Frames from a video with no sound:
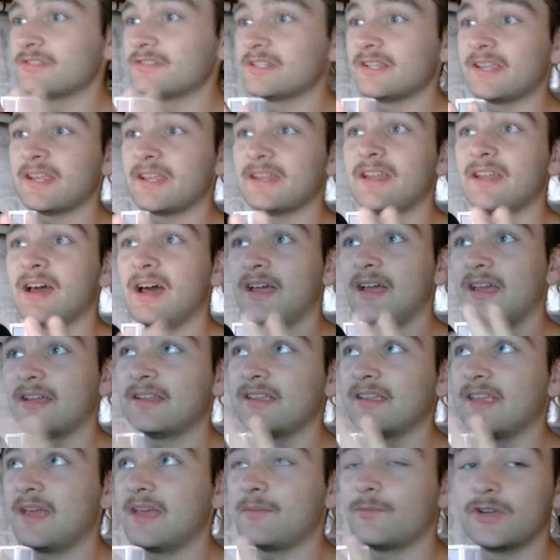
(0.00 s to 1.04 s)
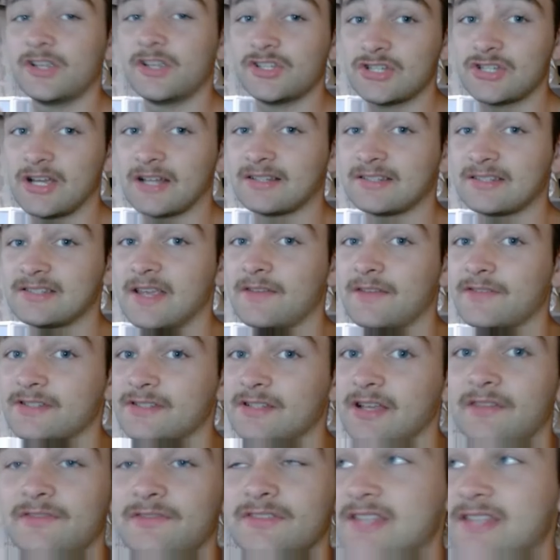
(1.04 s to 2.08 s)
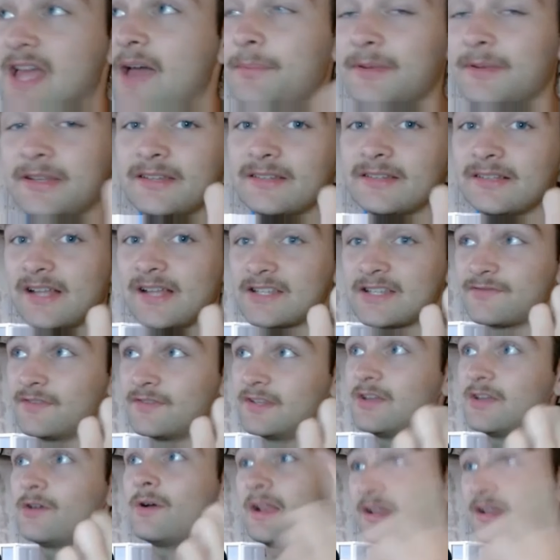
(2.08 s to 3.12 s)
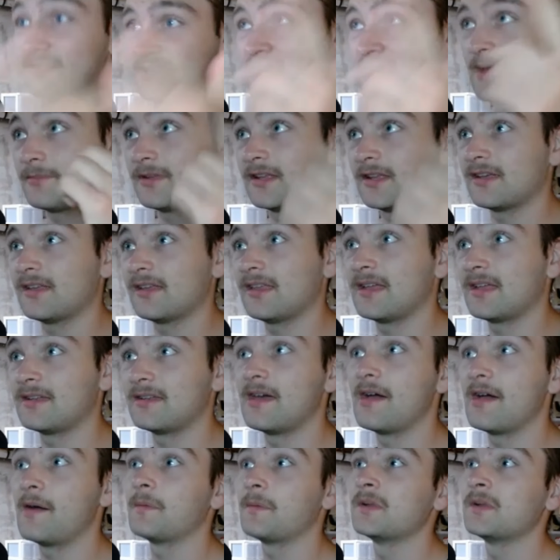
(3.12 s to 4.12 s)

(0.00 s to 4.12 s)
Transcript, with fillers: Middleton cannot hit a game-winning shot to save his life. It's happened in the last video, and it's happening again